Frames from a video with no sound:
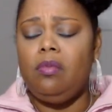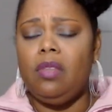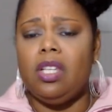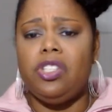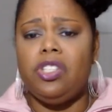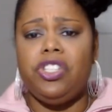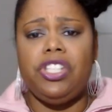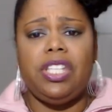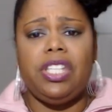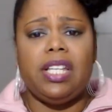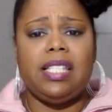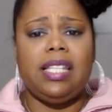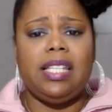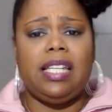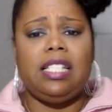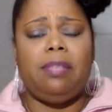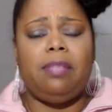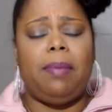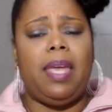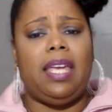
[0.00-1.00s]
she doesn't get
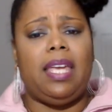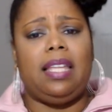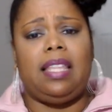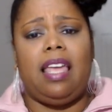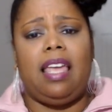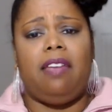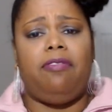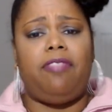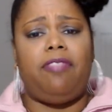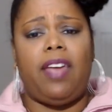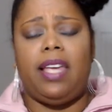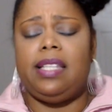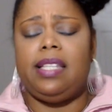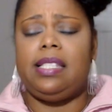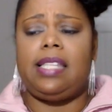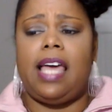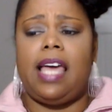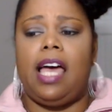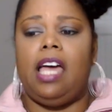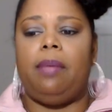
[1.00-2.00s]
to make it. They
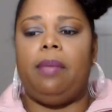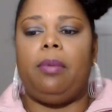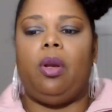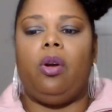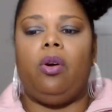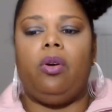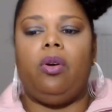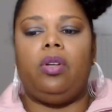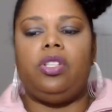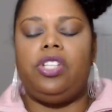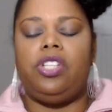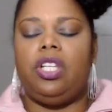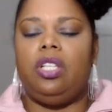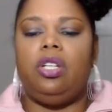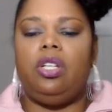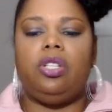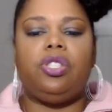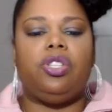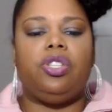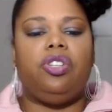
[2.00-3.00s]
FaceTime her, and she
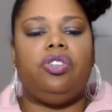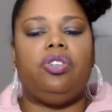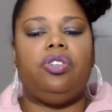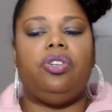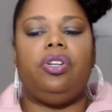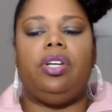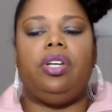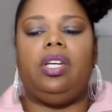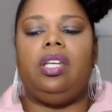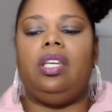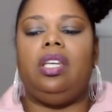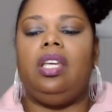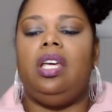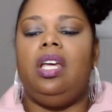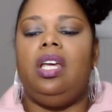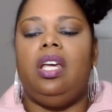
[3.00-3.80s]
looks good.